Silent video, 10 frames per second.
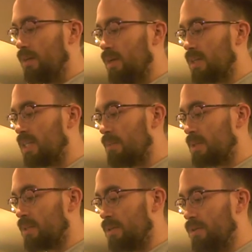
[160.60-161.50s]

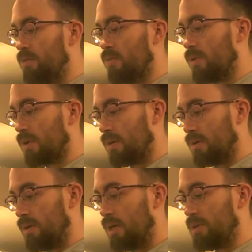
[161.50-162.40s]
Accepts new order,
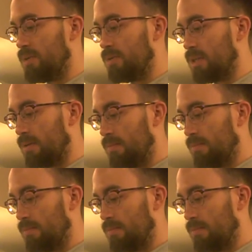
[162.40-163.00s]
undoes it.